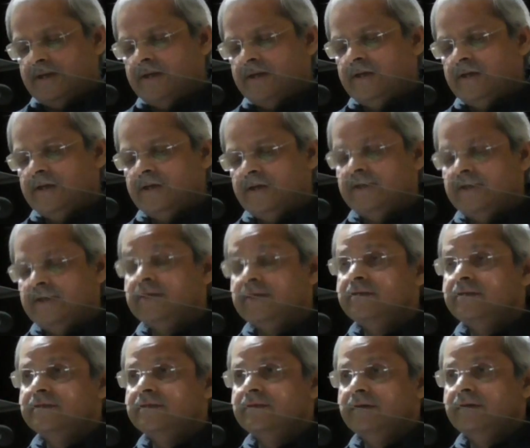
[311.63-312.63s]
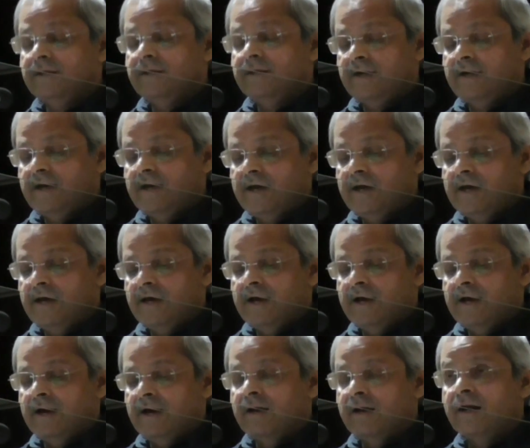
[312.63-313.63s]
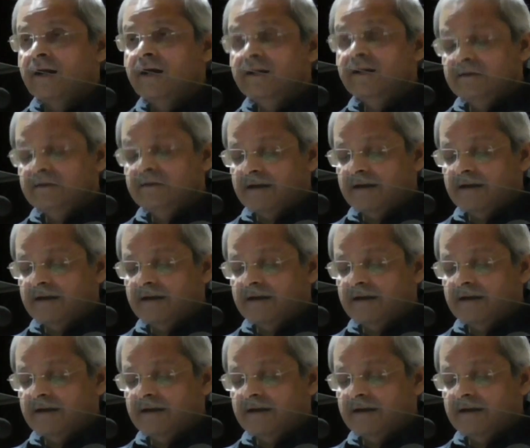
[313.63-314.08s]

He says, run,